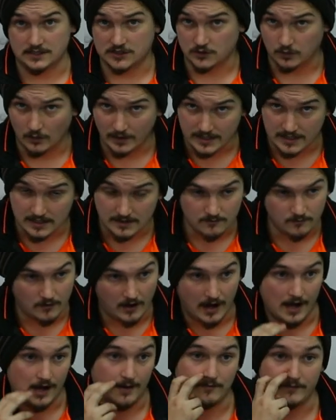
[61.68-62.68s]
swinging
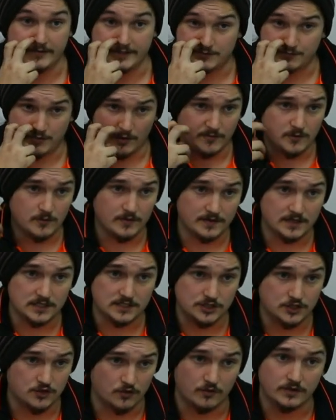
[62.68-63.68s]
is probably one of the
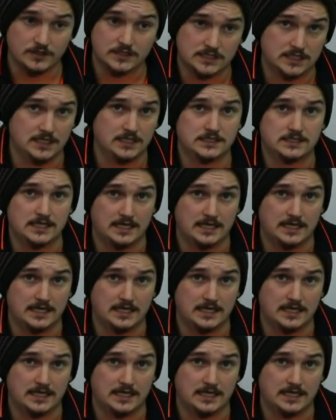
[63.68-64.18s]
strongest things